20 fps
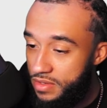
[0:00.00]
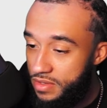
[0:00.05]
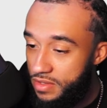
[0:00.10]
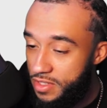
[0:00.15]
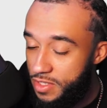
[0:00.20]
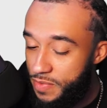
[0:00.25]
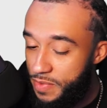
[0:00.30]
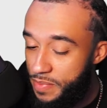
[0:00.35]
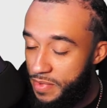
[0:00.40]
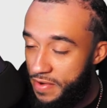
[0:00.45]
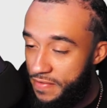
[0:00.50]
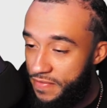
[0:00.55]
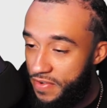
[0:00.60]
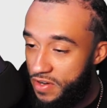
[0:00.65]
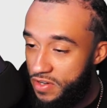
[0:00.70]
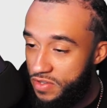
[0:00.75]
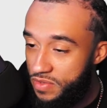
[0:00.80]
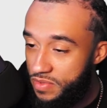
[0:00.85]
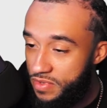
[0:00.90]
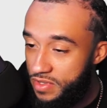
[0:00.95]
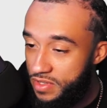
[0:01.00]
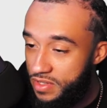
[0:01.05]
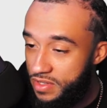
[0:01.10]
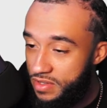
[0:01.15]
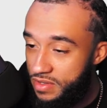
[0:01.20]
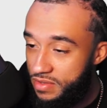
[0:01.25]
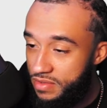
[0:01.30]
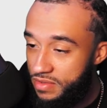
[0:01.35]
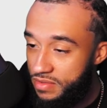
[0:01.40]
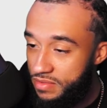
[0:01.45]
This will be my first one,
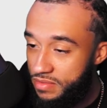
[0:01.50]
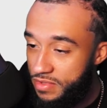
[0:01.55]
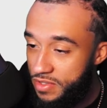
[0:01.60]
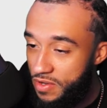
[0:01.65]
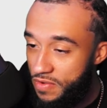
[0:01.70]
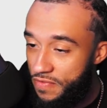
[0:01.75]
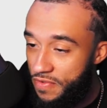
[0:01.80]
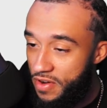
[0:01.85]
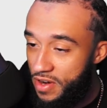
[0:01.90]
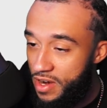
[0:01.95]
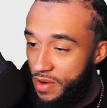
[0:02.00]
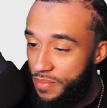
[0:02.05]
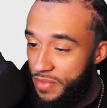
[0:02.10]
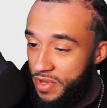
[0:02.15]
so so far, I